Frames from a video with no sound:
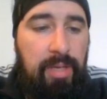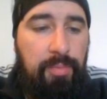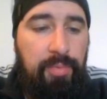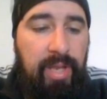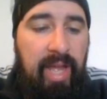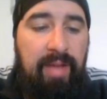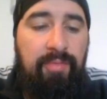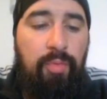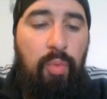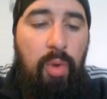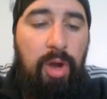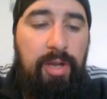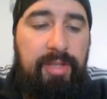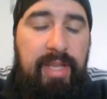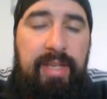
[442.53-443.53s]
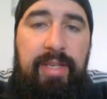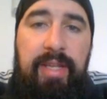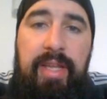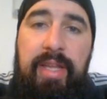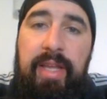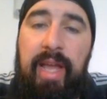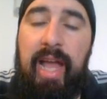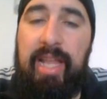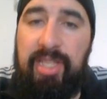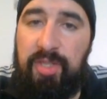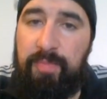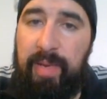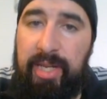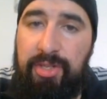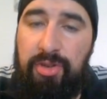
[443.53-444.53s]
We have Warden and
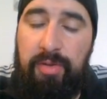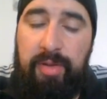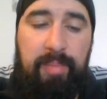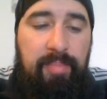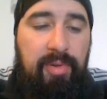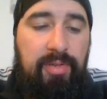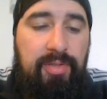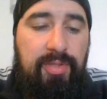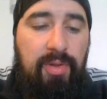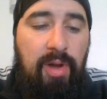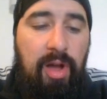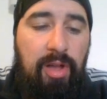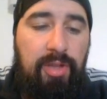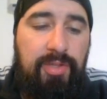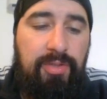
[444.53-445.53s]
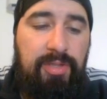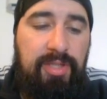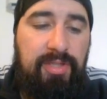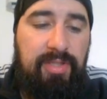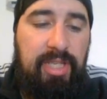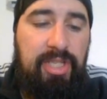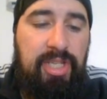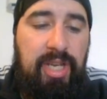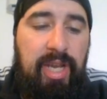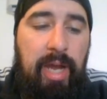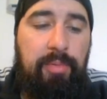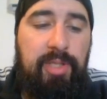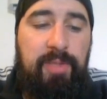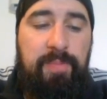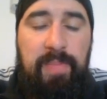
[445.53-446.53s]
Spectral Reaper. So also this legion, I
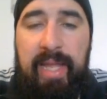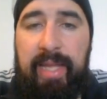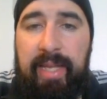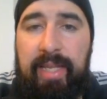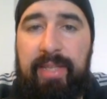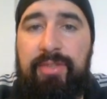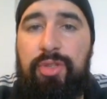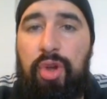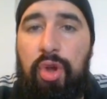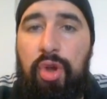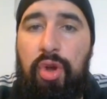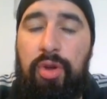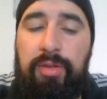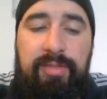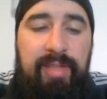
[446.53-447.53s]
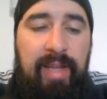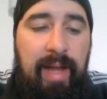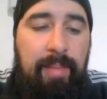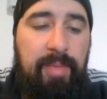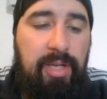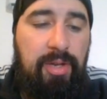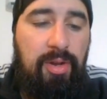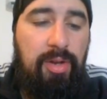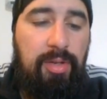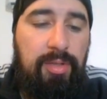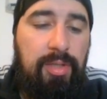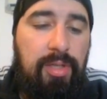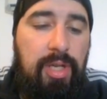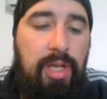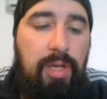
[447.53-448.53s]
was playing it a long time ago
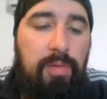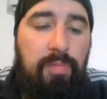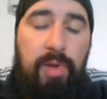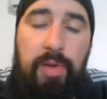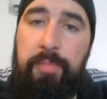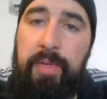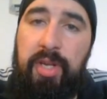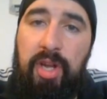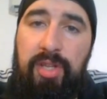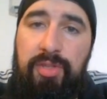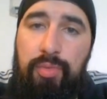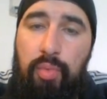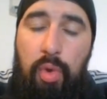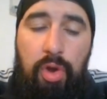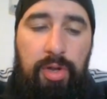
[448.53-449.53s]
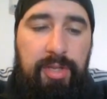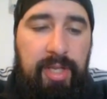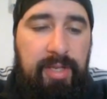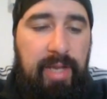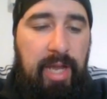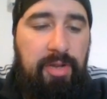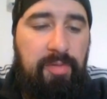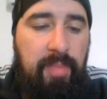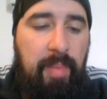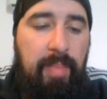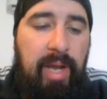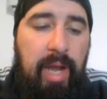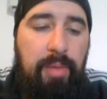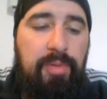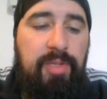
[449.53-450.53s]
when we got Warden. I
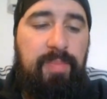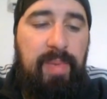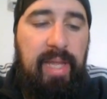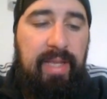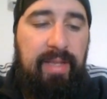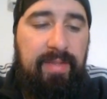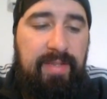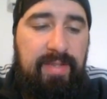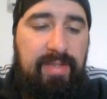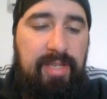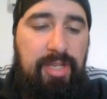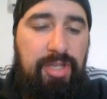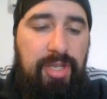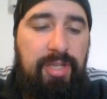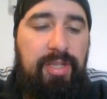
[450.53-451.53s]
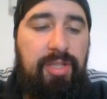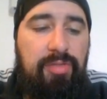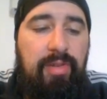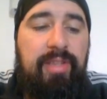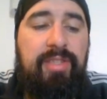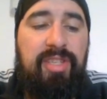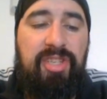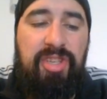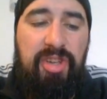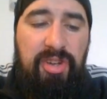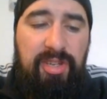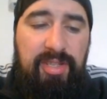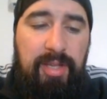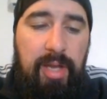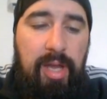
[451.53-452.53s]
remember I was playing this legion, it was
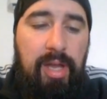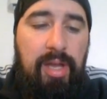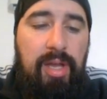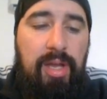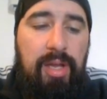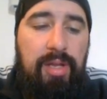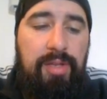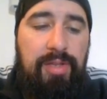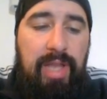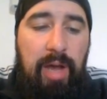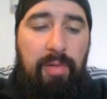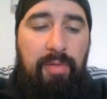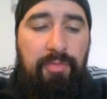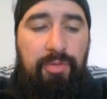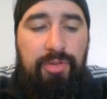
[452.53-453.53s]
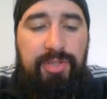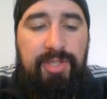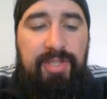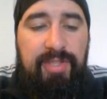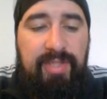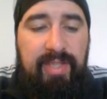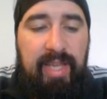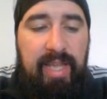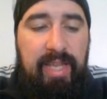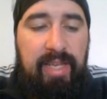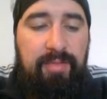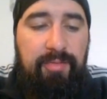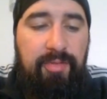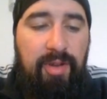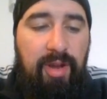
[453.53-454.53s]
good. Now of course the
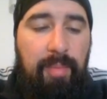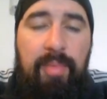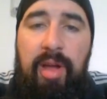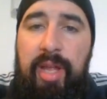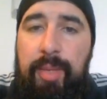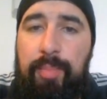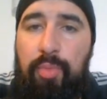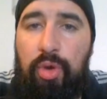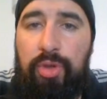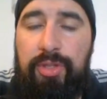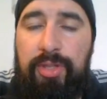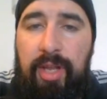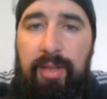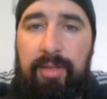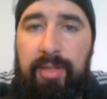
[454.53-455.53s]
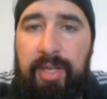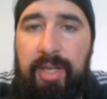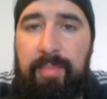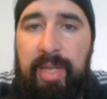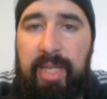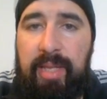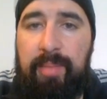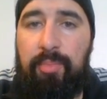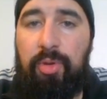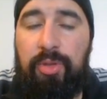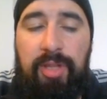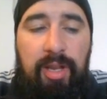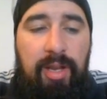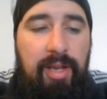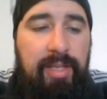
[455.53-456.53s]
skin from Immortal are gonna make
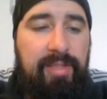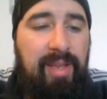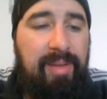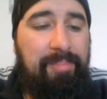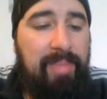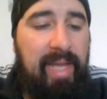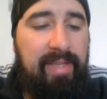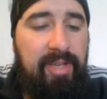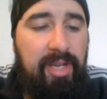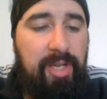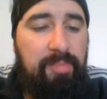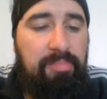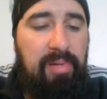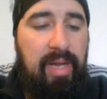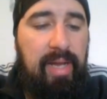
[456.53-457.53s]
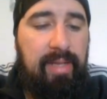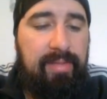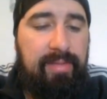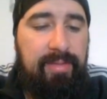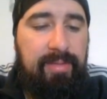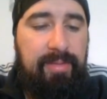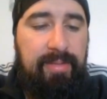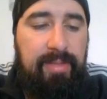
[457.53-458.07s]
Immortal a little better, but